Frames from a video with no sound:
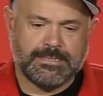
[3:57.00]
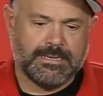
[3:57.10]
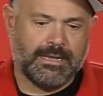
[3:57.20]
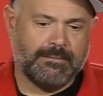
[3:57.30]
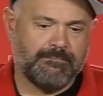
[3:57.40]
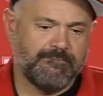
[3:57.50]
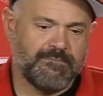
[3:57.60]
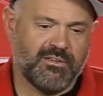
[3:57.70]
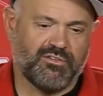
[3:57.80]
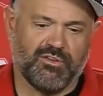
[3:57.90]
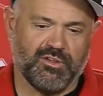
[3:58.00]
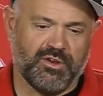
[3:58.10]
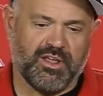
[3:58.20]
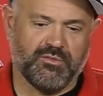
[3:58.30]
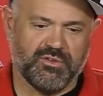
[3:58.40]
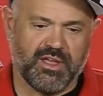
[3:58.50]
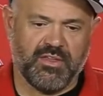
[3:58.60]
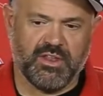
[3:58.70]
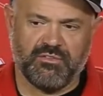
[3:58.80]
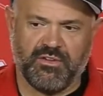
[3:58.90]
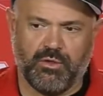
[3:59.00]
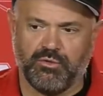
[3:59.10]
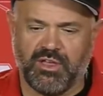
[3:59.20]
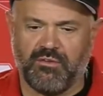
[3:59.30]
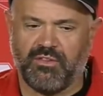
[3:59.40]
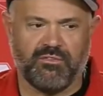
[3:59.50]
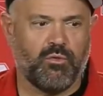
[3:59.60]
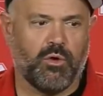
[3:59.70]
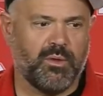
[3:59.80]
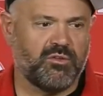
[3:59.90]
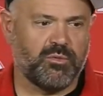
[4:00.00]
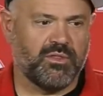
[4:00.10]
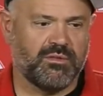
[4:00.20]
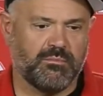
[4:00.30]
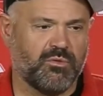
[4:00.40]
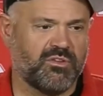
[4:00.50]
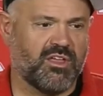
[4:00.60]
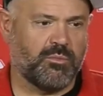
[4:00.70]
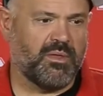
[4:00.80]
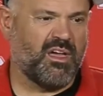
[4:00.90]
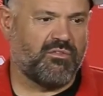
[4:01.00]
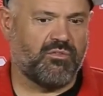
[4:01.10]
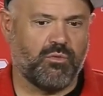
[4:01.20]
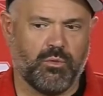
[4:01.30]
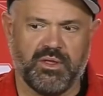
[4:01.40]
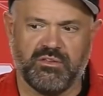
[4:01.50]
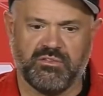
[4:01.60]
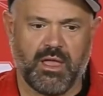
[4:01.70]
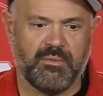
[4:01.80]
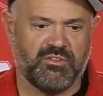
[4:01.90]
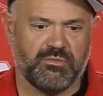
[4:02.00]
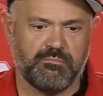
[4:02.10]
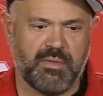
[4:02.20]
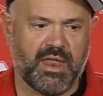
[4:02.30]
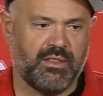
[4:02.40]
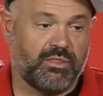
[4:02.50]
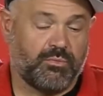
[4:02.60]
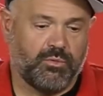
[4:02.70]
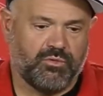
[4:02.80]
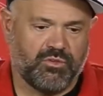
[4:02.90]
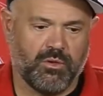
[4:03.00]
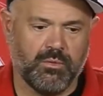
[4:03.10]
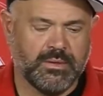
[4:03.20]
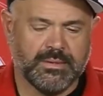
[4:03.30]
Um, I just saw the other day there was a guy in the NFL who's out for like four weeks with it. Most guys would be out for four weeks. Tommy's just battling through, so